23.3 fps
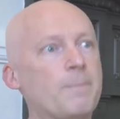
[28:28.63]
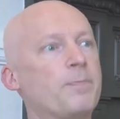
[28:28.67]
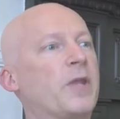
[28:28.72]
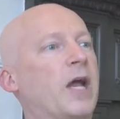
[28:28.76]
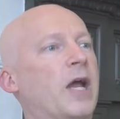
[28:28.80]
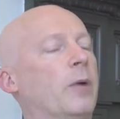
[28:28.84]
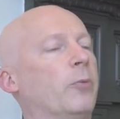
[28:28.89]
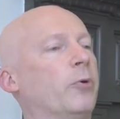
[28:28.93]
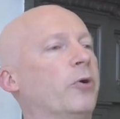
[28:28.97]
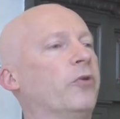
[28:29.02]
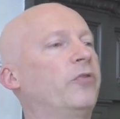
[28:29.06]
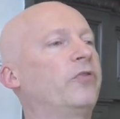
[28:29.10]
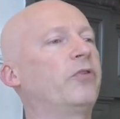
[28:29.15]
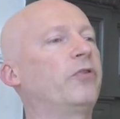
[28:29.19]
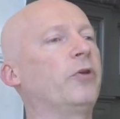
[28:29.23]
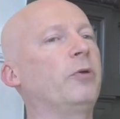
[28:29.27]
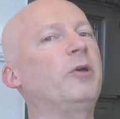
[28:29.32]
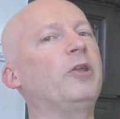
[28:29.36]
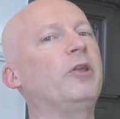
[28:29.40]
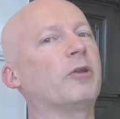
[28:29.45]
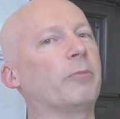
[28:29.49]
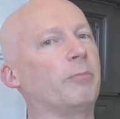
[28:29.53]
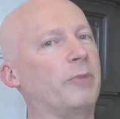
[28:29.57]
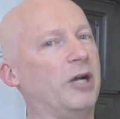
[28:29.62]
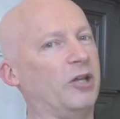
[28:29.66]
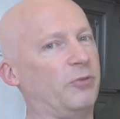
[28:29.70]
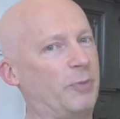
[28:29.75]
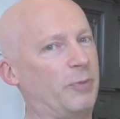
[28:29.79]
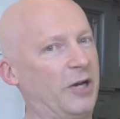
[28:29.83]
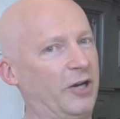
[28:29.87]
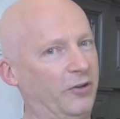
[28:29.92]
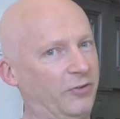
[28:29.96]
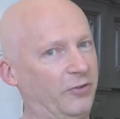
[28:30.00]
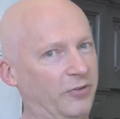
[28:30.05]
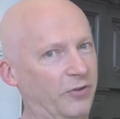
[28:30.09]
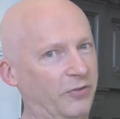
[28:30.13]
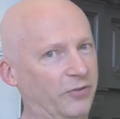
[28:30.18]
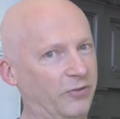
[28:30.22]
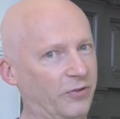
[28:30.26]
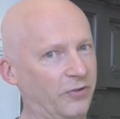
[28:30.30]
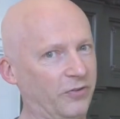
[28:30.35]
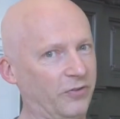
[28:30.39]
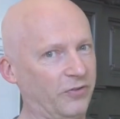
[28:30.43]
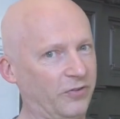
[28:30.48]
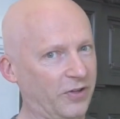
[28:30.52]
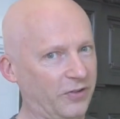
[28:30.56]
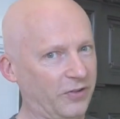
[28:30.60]
And we're assuming that mathematics is
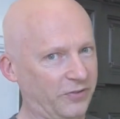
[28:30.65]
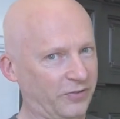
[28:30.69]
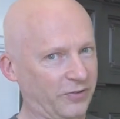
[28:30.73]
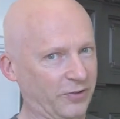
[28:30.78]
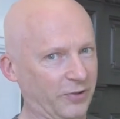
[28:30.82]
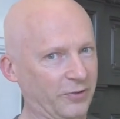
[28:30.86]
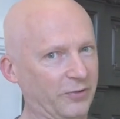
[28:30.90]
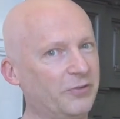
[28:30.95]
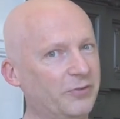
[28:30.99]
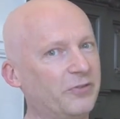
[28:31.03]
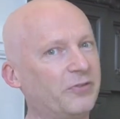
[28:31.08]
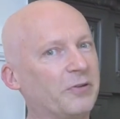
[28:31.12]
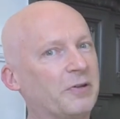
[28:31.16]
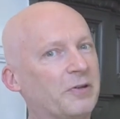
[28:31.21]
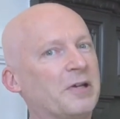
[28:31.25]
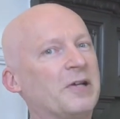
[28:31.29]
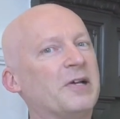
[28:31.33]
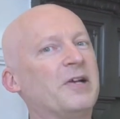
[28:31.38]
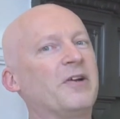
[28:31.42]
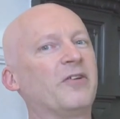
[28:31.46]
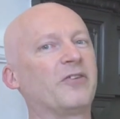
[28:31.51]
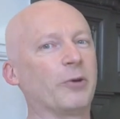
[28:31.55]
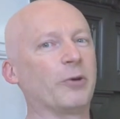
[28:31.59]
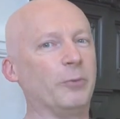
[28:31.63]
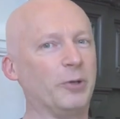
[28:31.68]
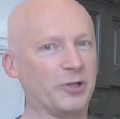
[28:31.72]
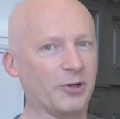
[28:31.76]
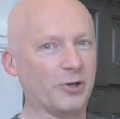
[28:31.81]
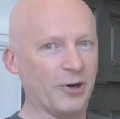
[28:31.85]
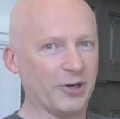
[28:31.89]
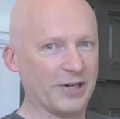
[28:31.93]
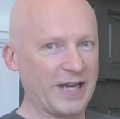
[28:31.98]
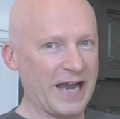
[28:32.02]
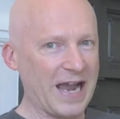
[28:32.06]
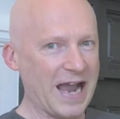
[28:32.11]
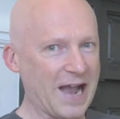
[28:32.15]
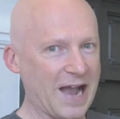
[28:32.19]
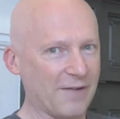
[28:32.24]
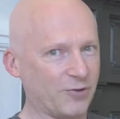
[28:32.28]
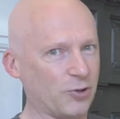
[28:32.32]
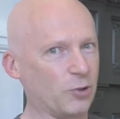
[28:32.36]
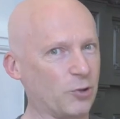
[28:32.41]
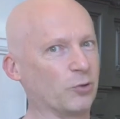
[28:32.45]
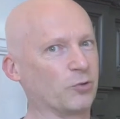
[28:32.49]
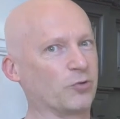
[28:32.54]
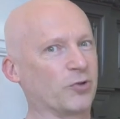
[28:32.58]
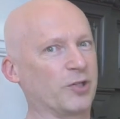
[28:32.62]
consistent, so we can't have
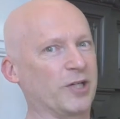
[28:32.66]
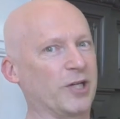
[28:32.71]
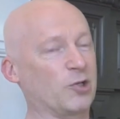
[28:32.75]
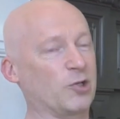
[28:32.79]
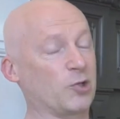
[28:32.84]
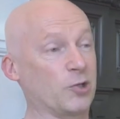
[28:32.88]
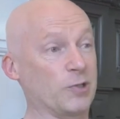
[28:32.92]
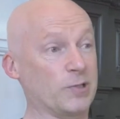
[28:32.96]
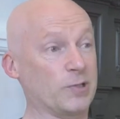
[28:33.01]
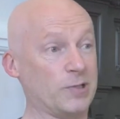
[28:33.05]
contradictions.